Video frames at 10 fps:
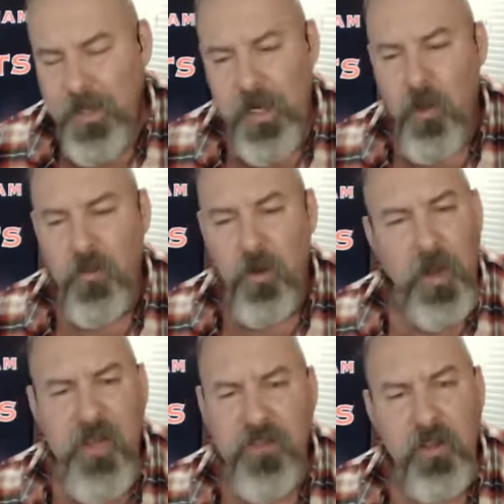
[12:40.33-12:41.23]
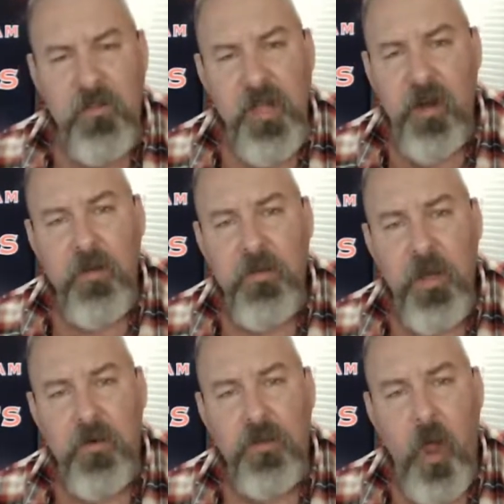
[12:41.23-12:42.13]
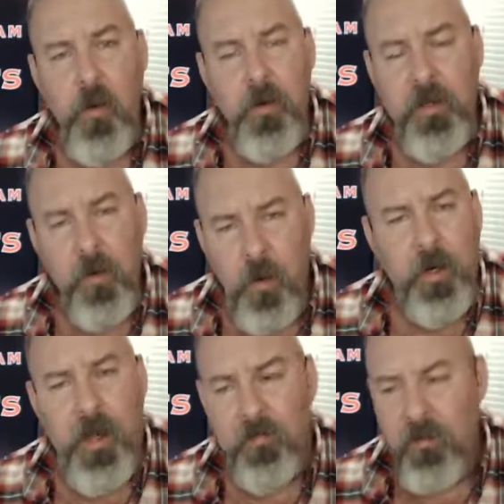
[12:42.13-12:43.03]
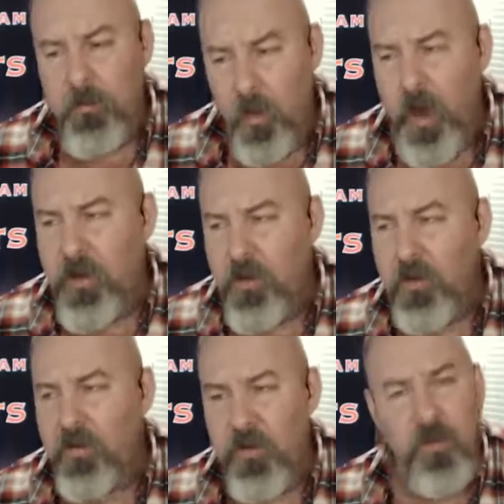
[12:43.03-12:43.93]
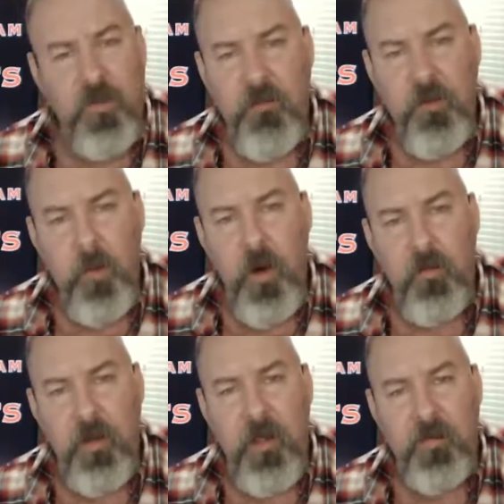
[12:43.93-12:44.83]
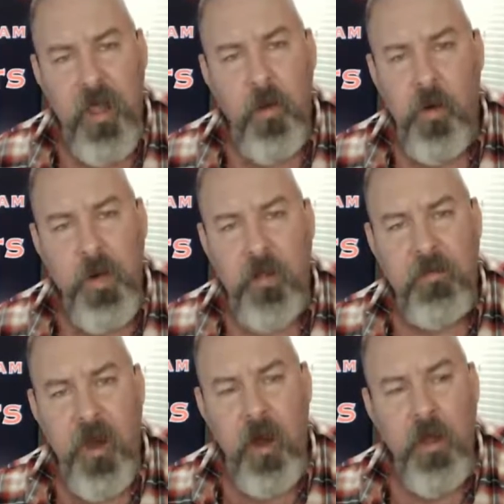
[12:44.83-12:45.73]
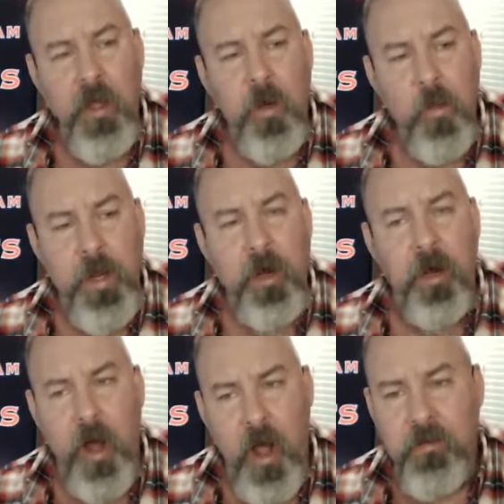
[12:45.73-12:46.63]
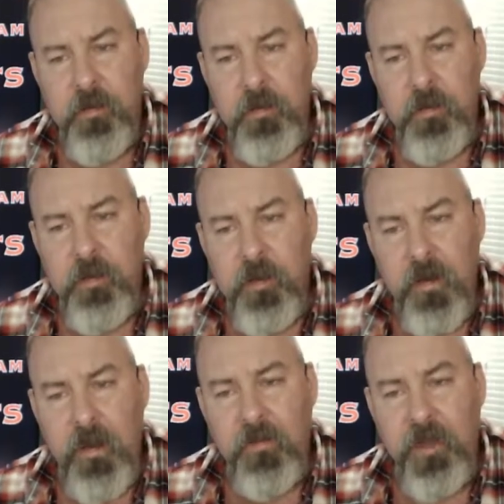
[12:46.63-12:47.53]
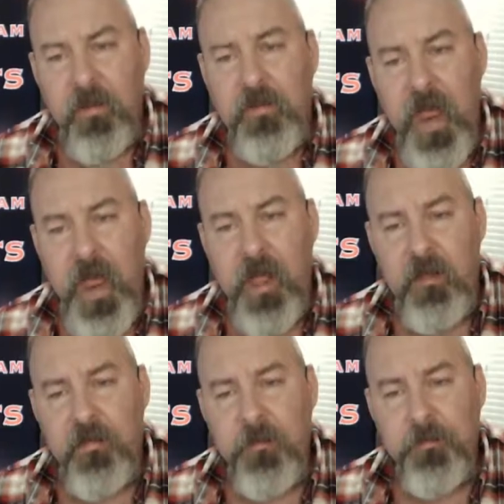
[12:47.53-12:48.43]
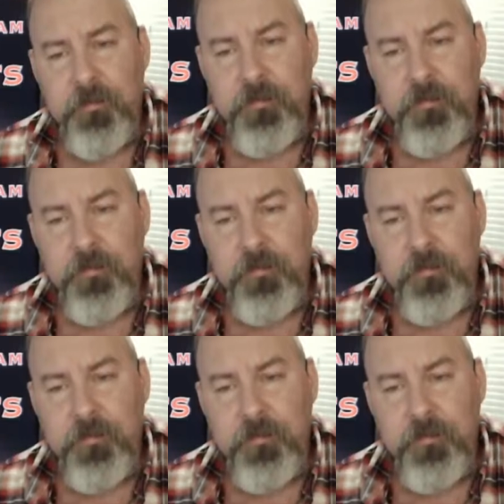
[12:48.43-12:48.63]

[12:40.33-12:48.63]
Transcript: the leftists, they're totally organized. The more I do this new stuff, the more I realize how organized they are. We are not. And this has